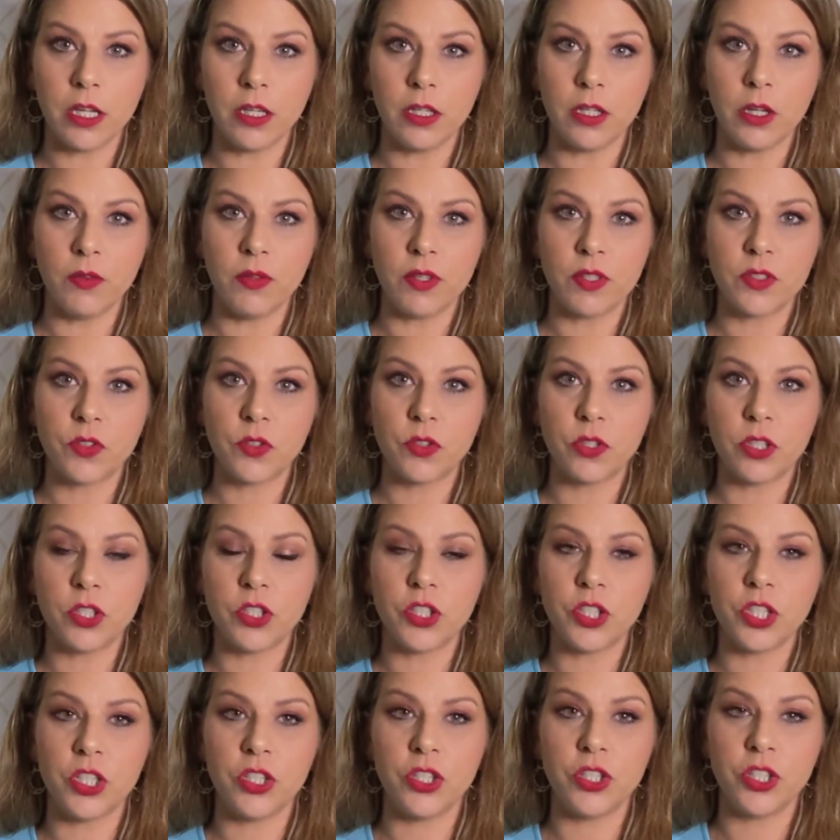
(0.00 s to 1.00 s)
you know, that
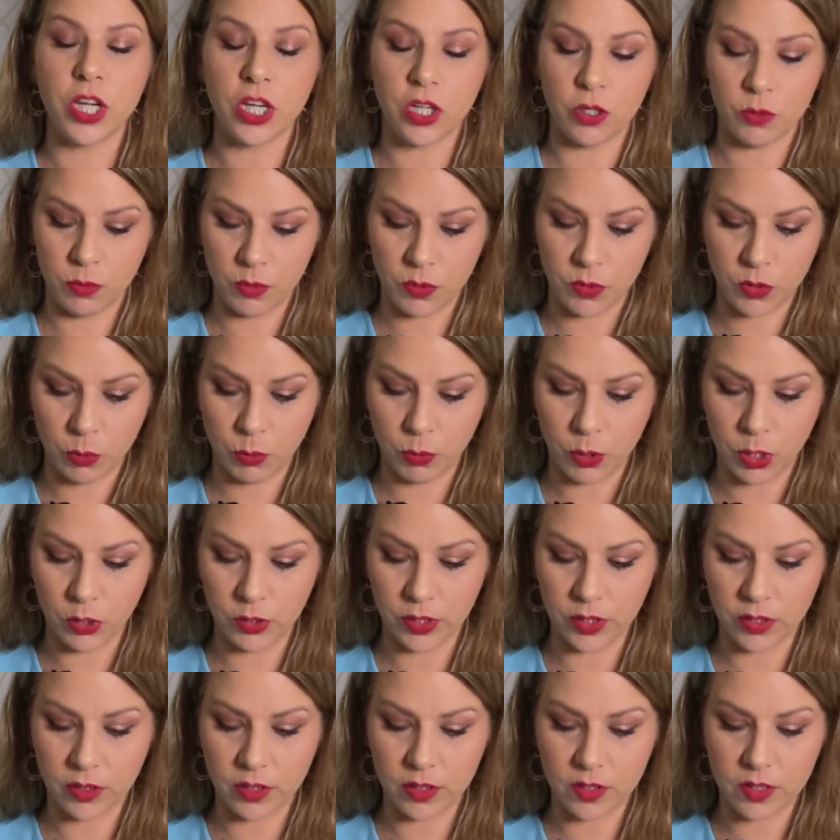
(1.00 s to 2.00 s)
she shared with the
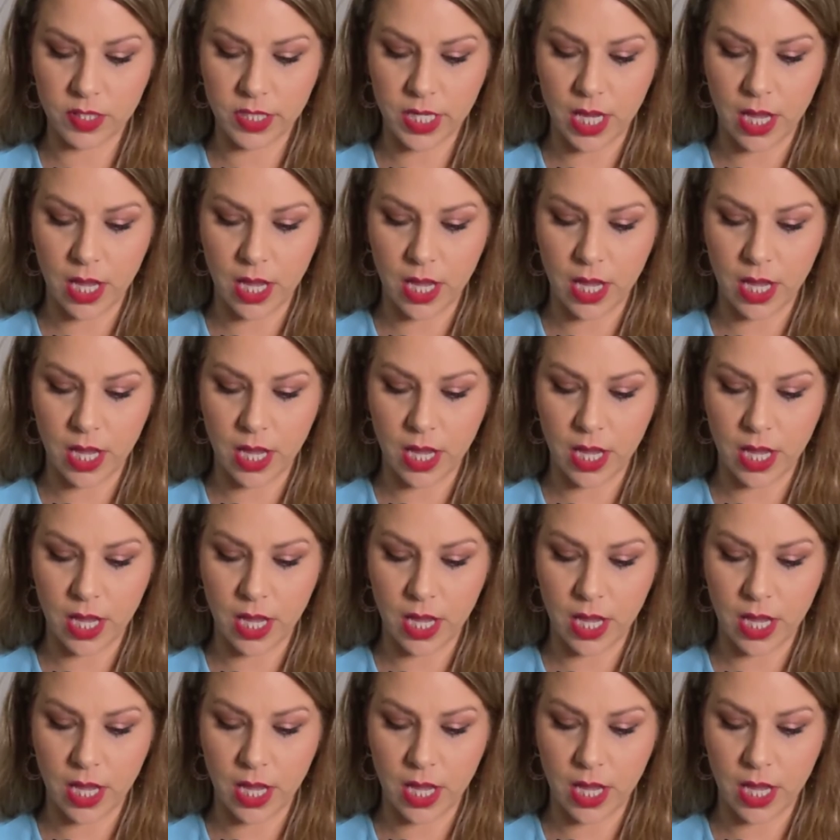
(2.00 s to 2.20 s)
world at this